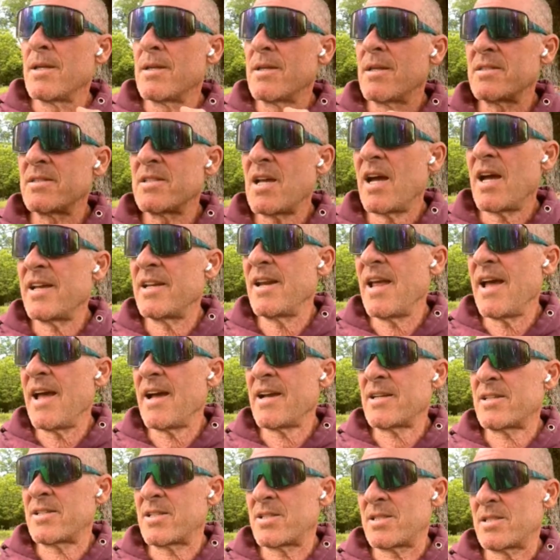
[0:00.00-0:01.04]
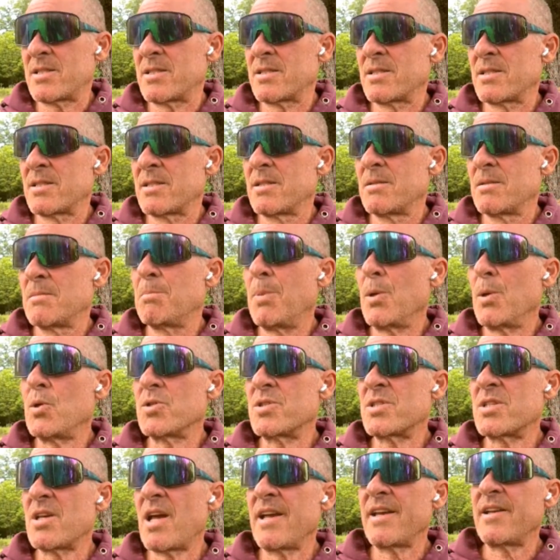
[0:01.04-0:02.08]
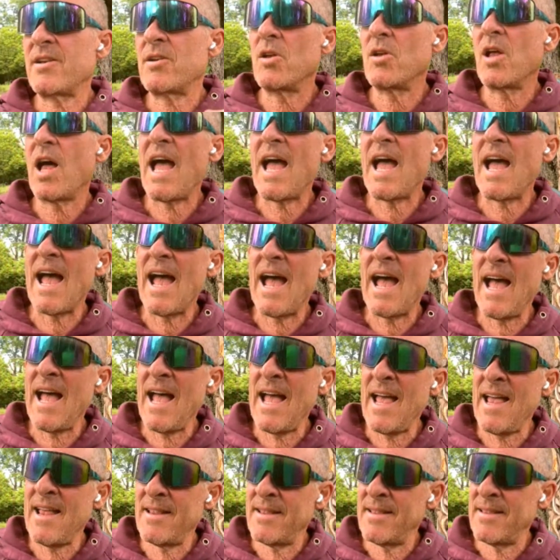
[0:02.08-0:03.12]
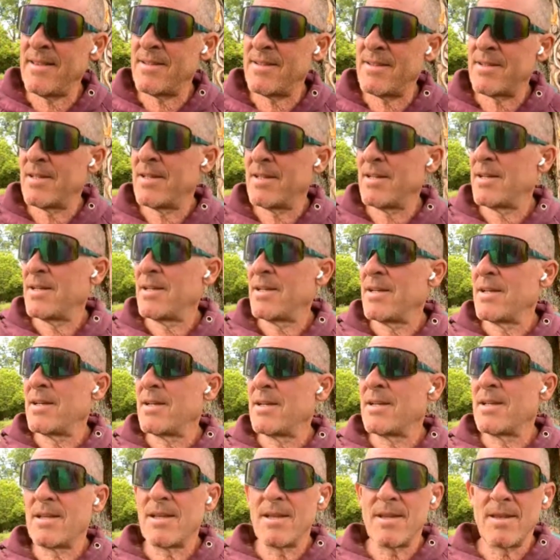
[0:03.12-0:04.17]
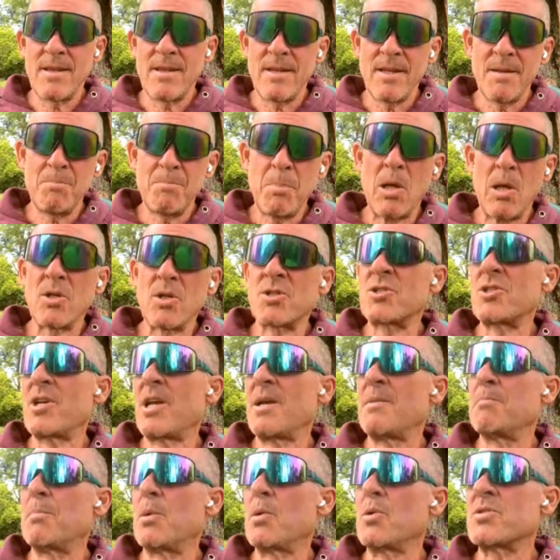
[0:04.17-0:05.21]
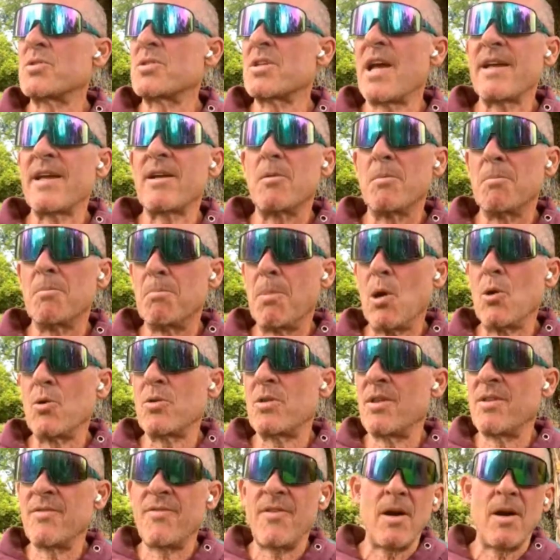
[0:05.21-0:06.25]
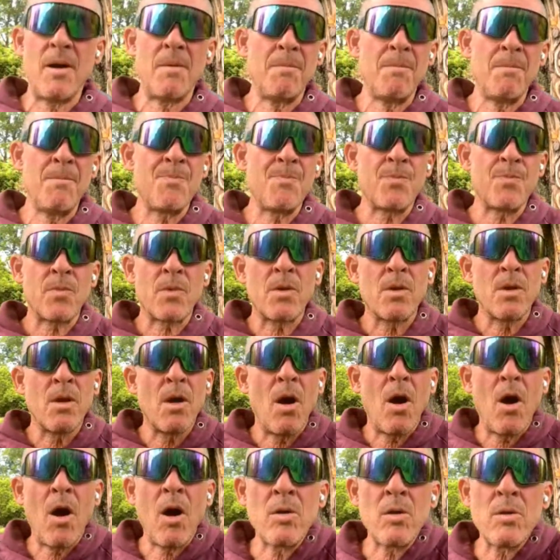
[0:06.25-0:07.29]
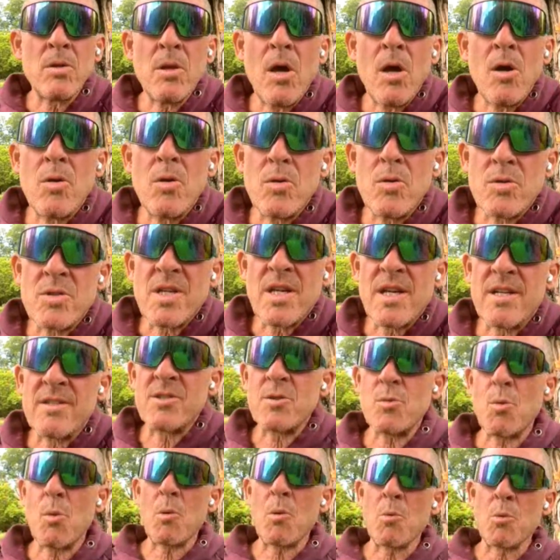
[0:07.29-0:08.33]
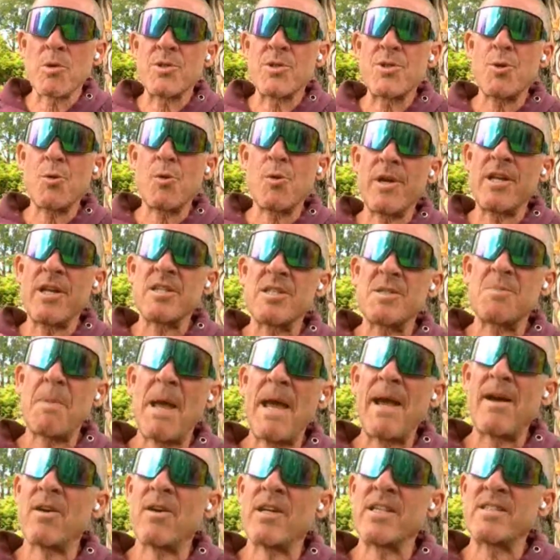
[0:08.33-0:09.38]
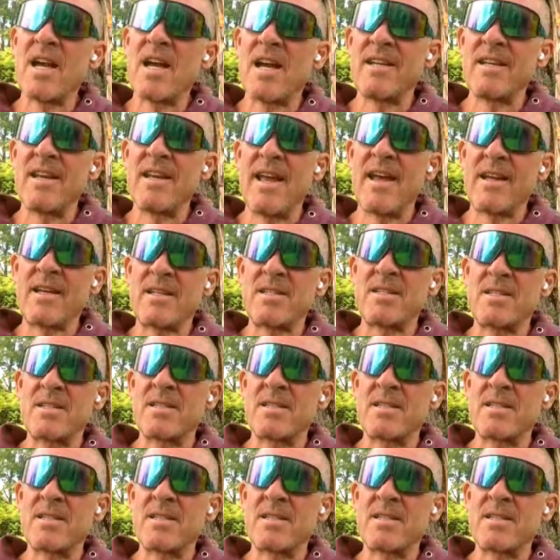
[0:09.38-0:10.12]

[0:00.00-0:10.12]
the TitanX bull cycle and the Pulsechain bull cycle. Both of them are lows. And so what we're doing is pairing TitanX